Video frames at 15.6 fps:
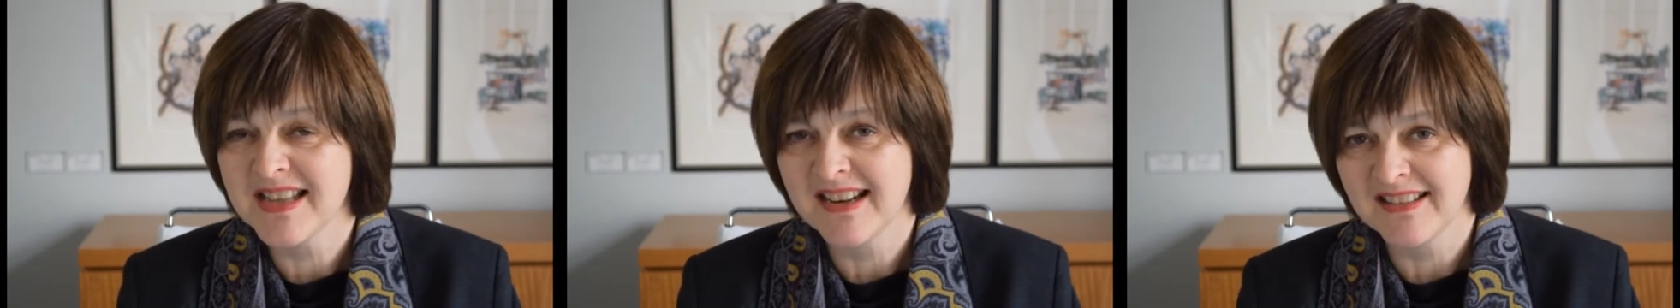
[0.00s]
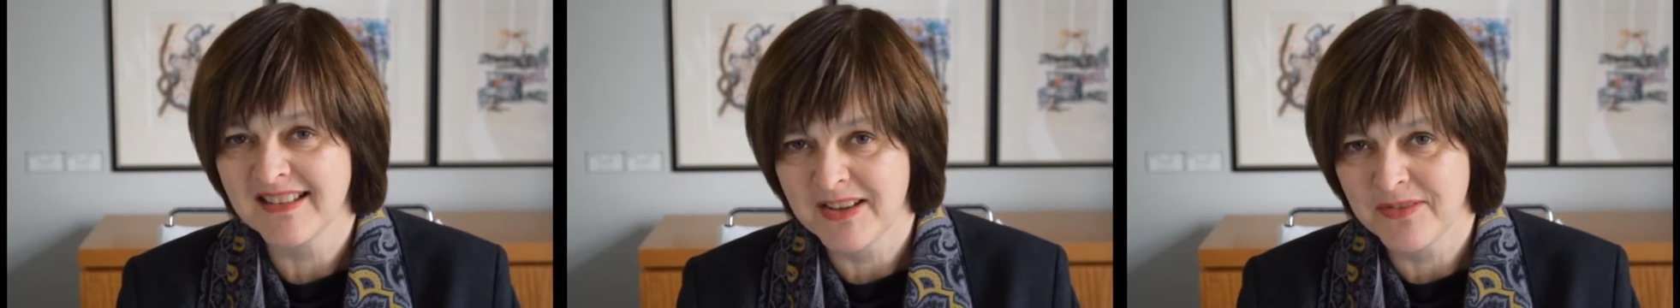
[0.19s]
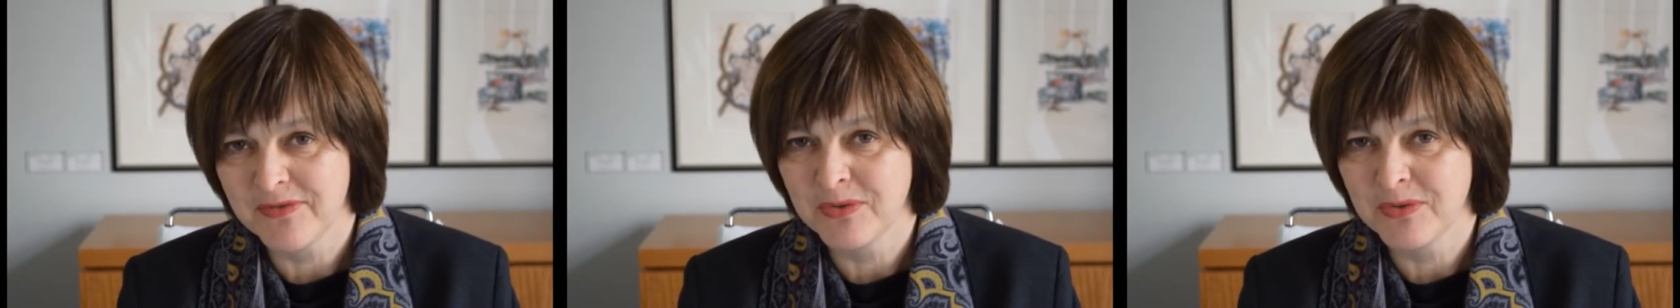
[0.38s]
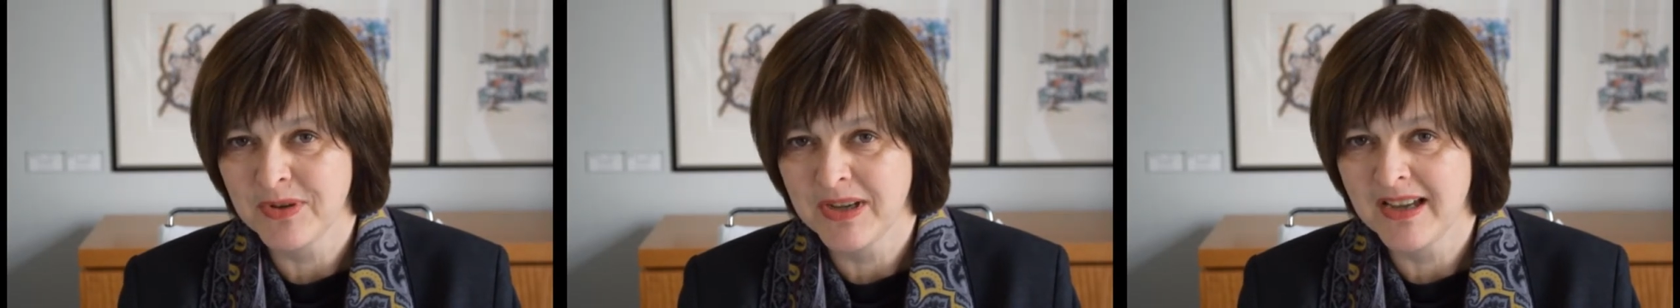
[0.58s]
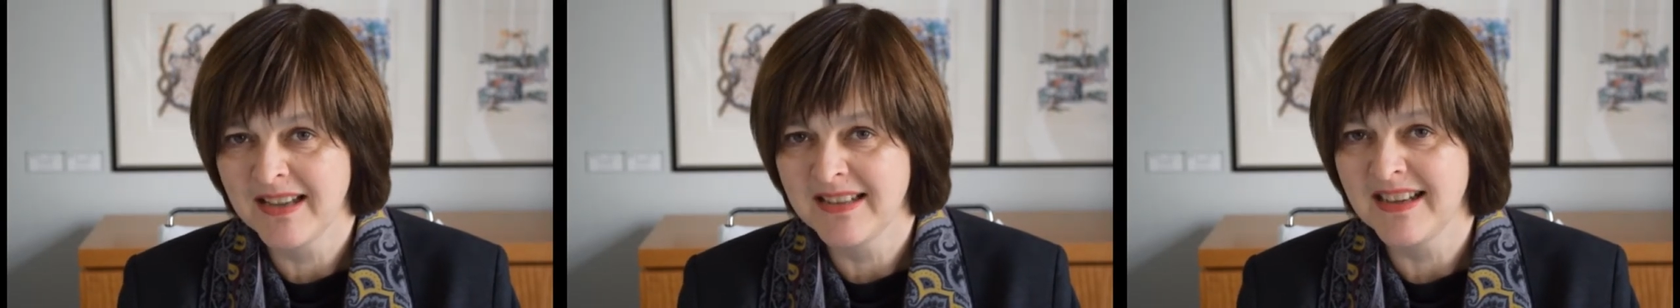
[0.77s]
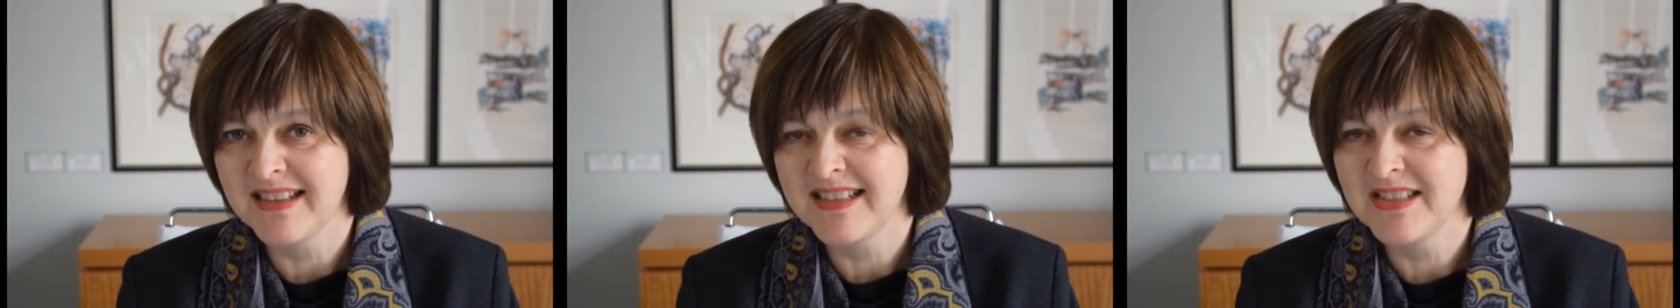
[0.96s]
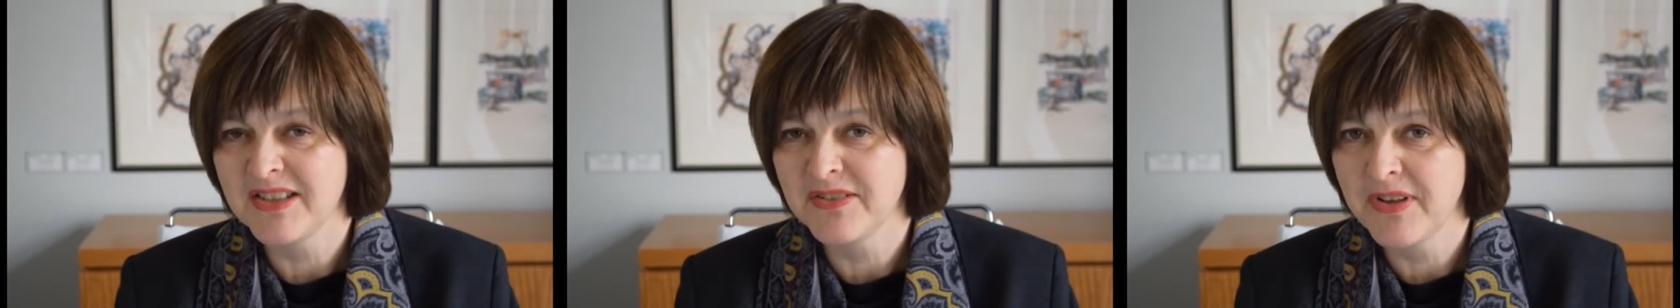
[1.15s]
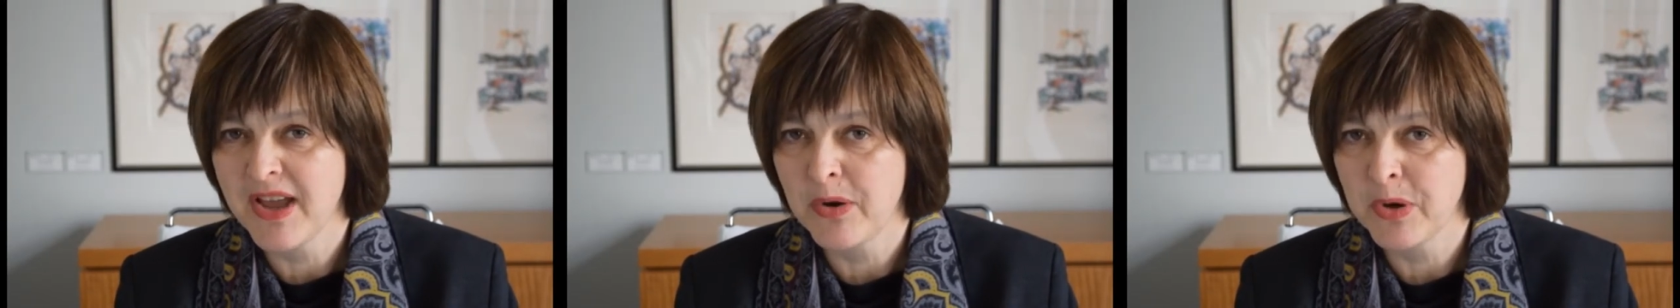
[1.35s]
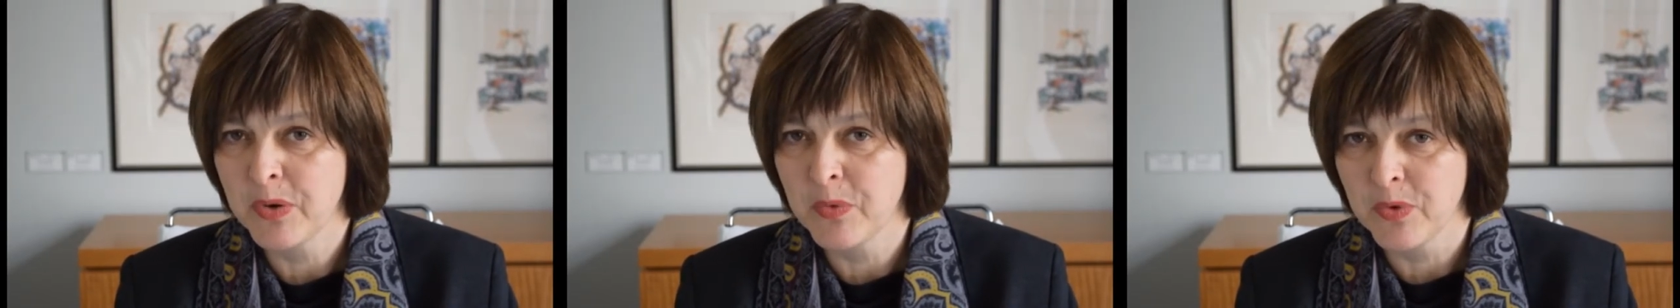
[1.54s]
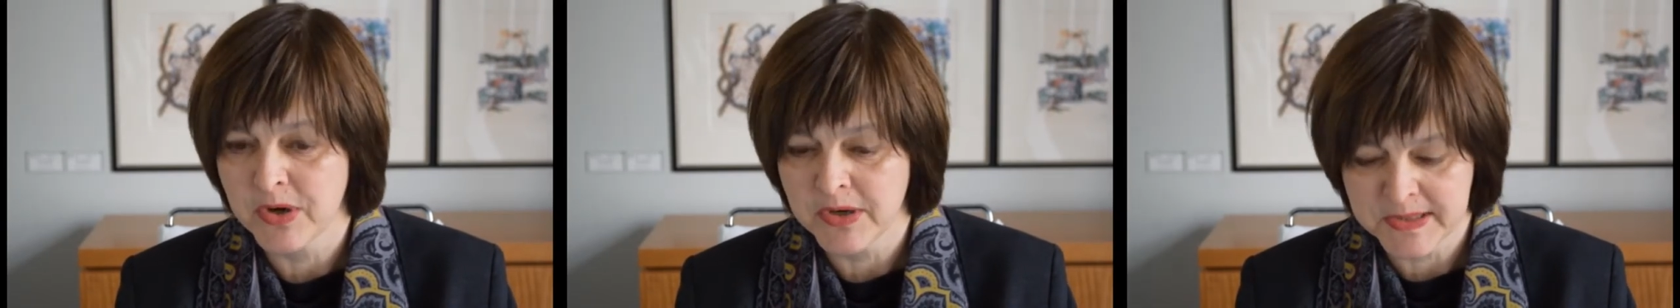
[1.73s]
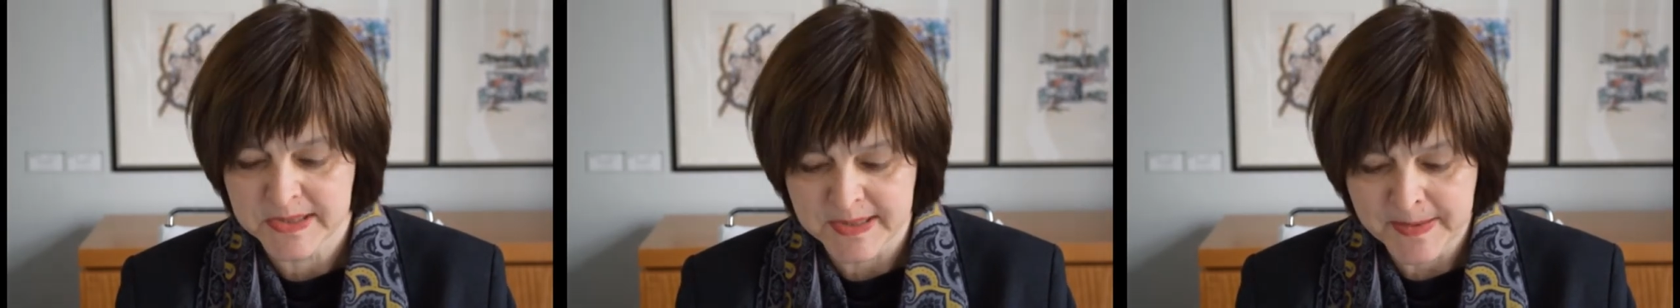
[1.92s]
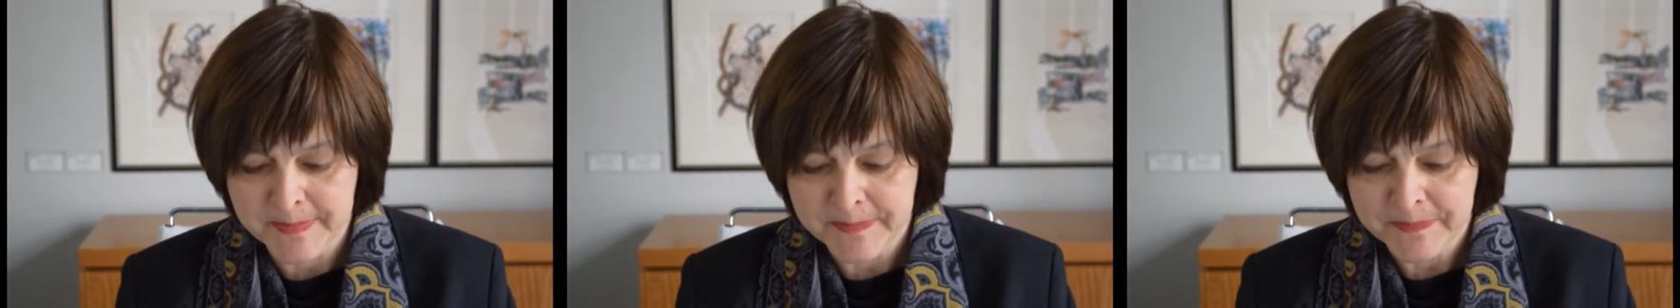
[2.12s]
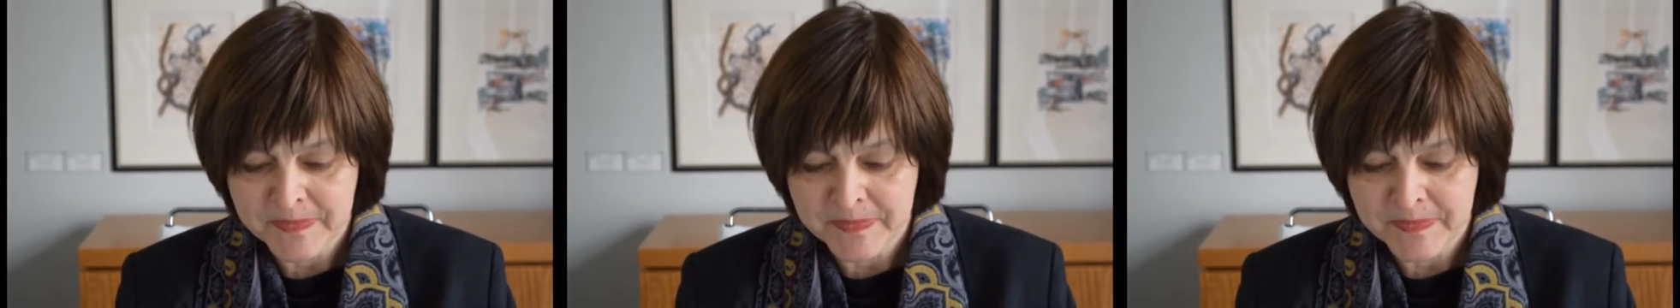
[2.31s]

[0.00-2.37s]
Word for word: That'll give you a, an idea of how it works.